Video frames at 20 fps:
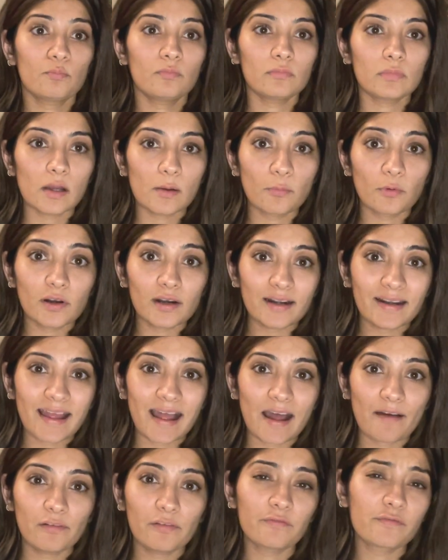I wouldn't
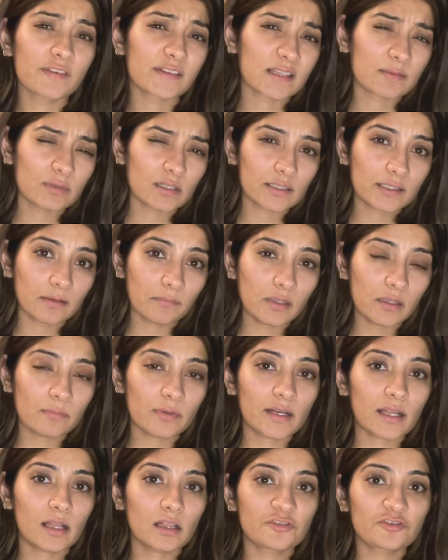have it visible to me,
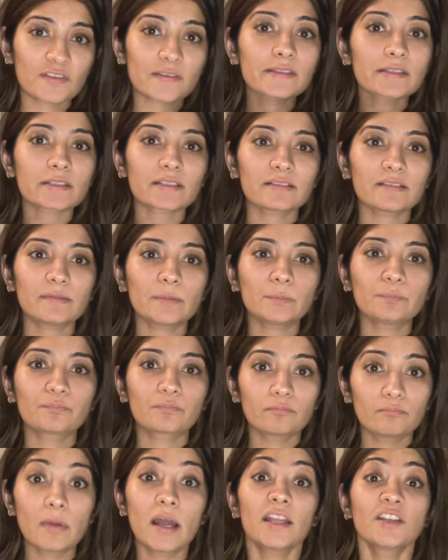but
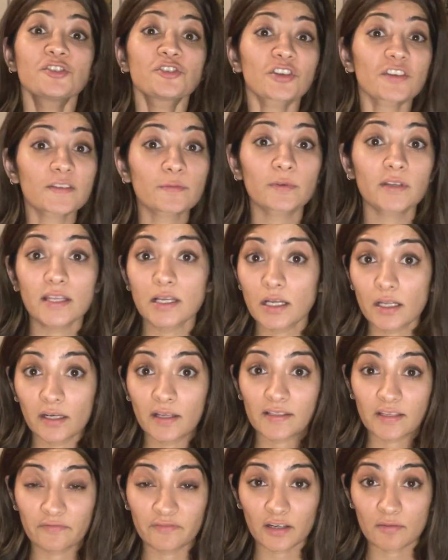my inches would
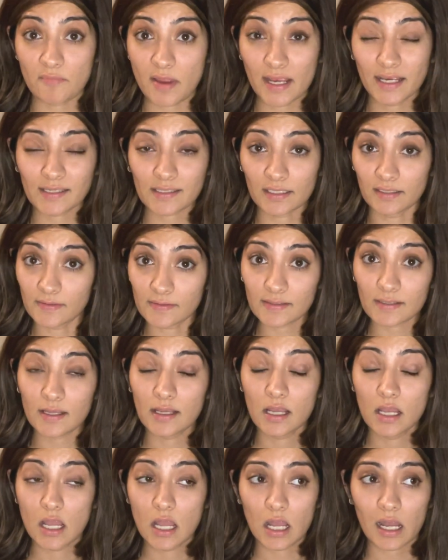increase, if that makes sense.
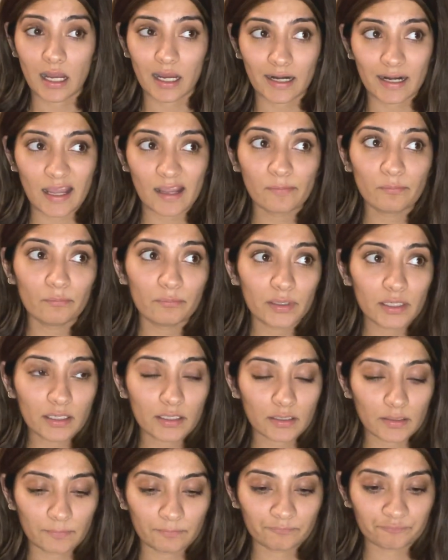And I'm
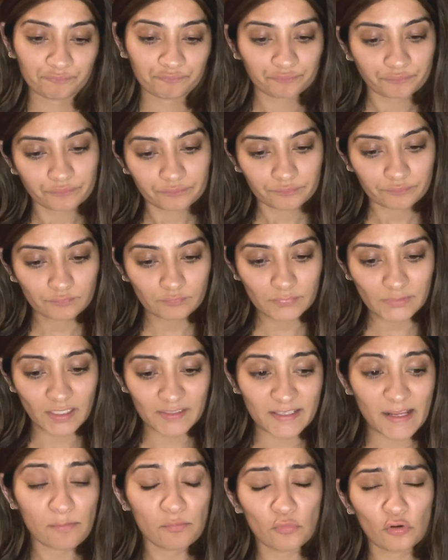
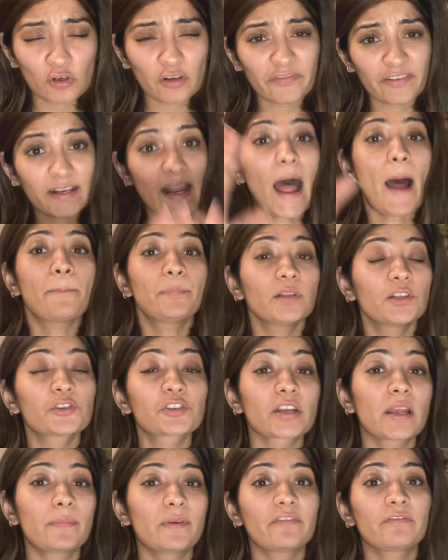more of an apple
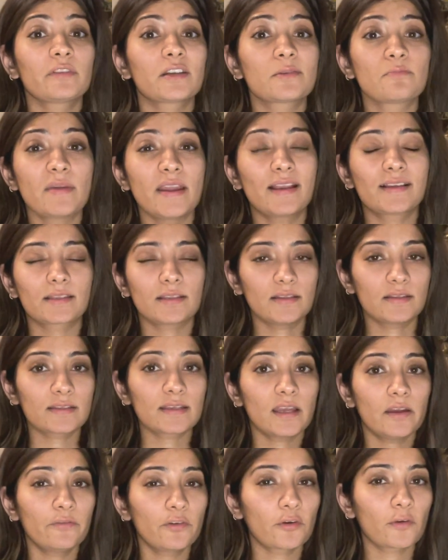shape, if it makes sense.
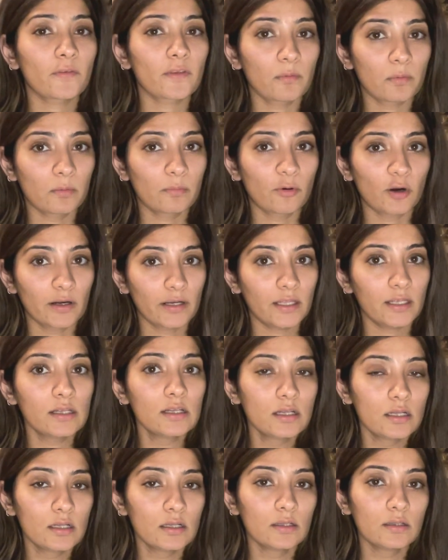Heavier on the upper body,
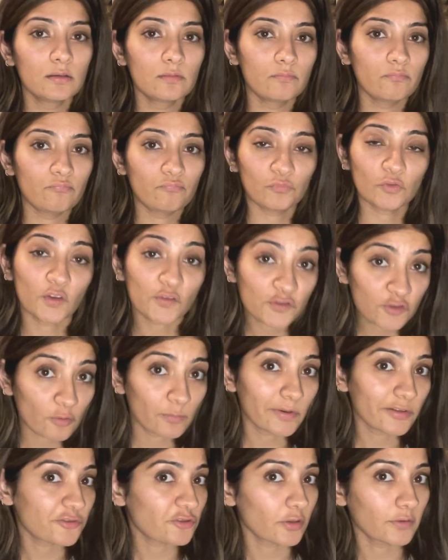not so
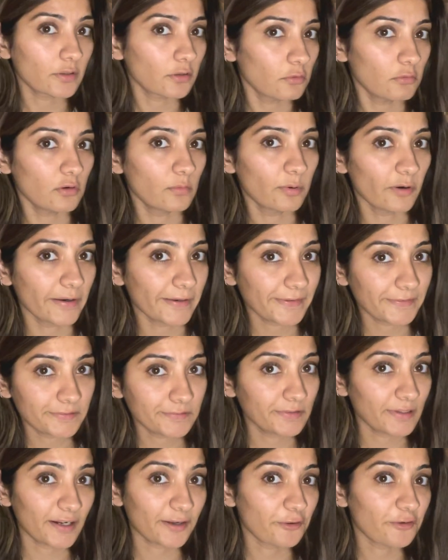much on the lower body.
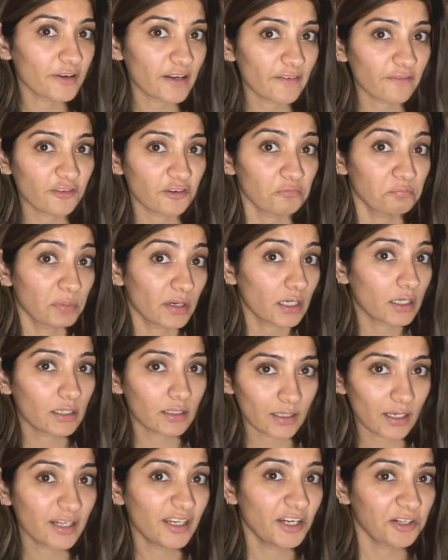I don't have good butt.
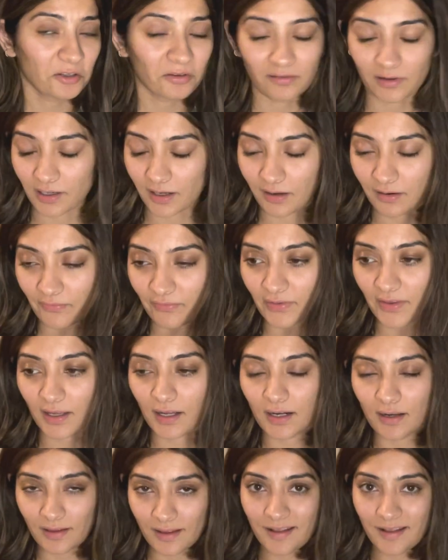I need to work out for that.